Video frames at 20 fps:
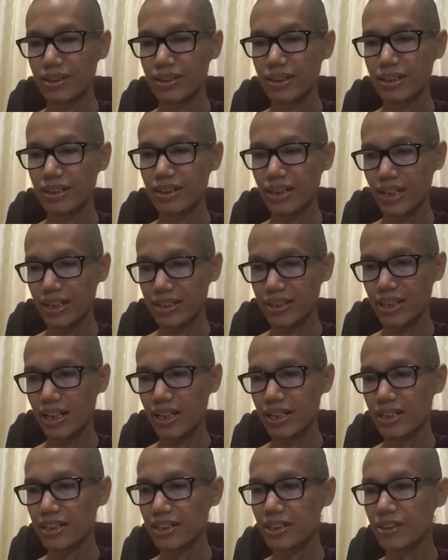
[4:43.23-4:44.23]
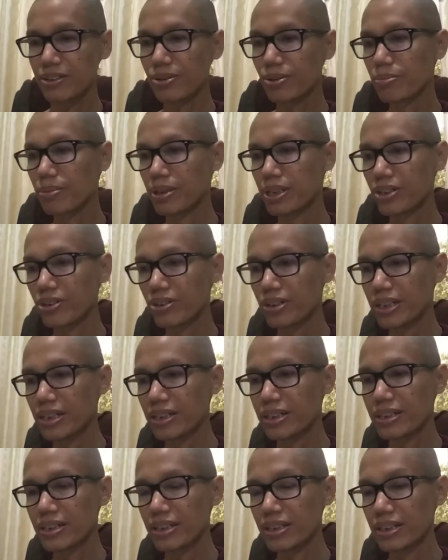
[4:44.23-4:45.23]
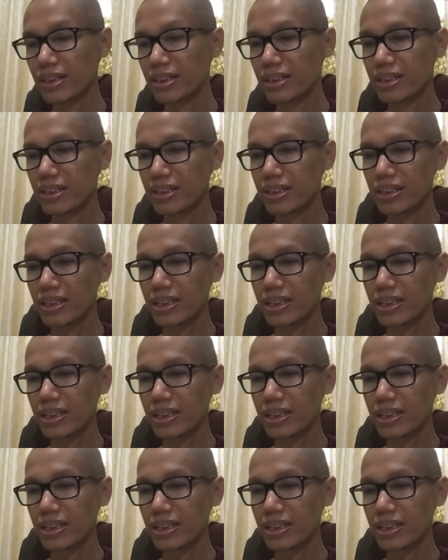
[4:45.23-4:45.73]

Atthasālinī commentary and